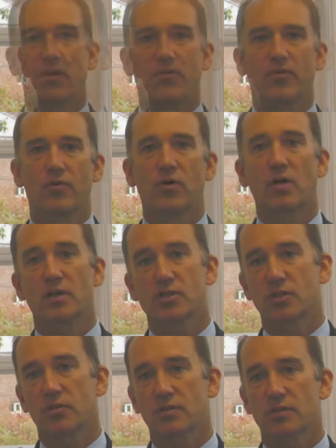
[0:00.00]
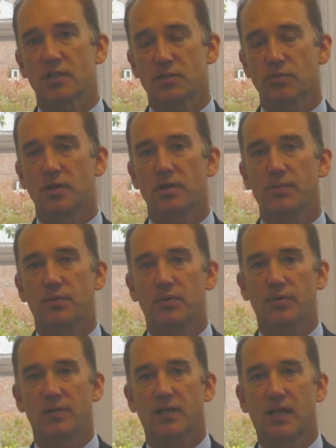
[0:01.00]
For all our students, it's really
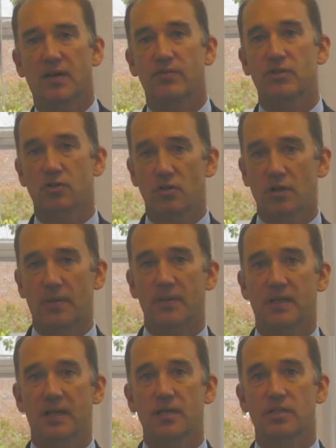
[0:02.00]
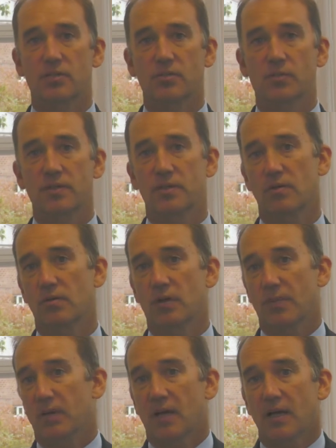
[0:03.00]
important that you have a strong application when you
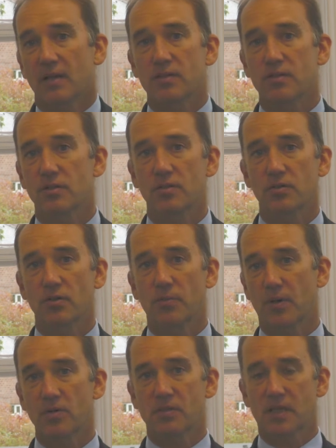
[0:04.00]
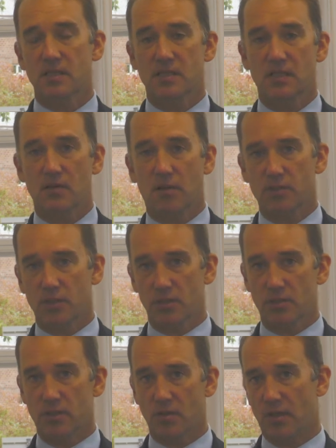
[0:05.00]
apply to your post-18
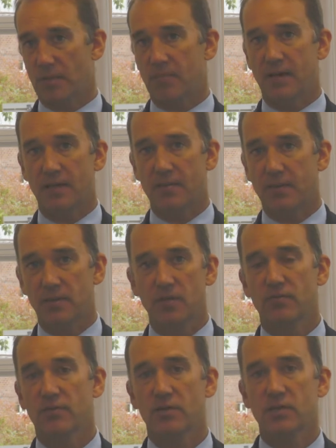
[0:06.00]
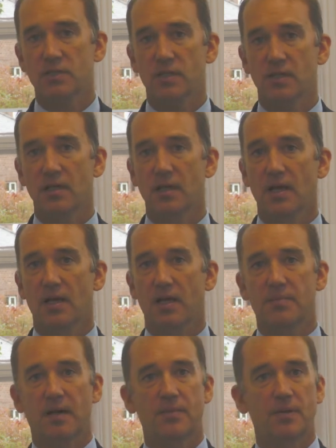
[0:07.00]
options. So that might be university, it
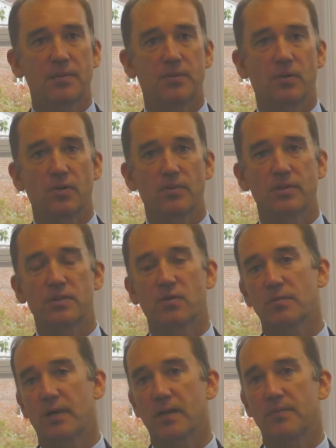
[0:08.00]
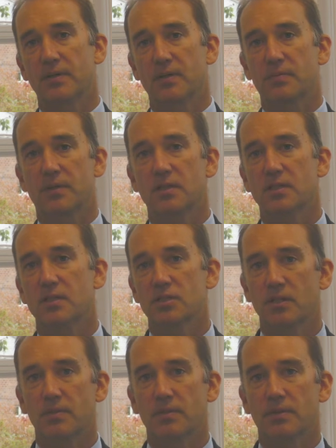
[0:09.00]
might be employment, or it might be an apprenticeship.